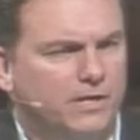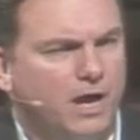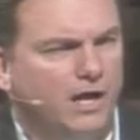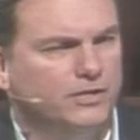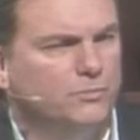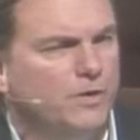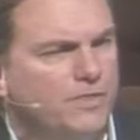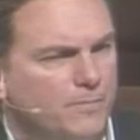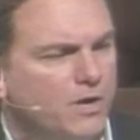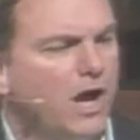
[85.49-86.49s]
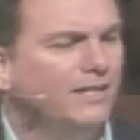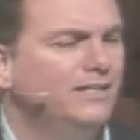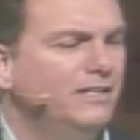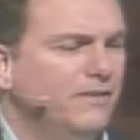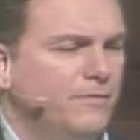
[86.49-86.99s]
God is with them, God
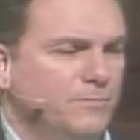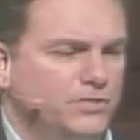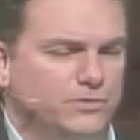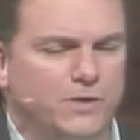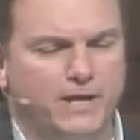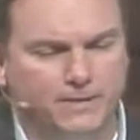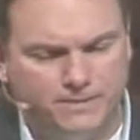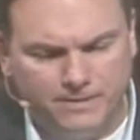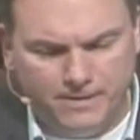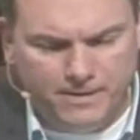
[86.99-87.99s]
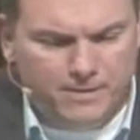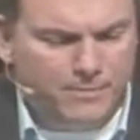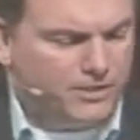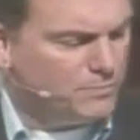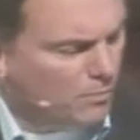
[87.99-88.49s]
can give them strength.
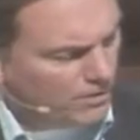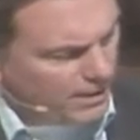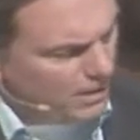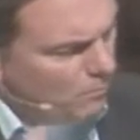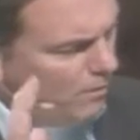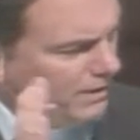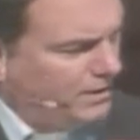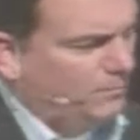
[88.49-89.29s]
But this morning I wanted to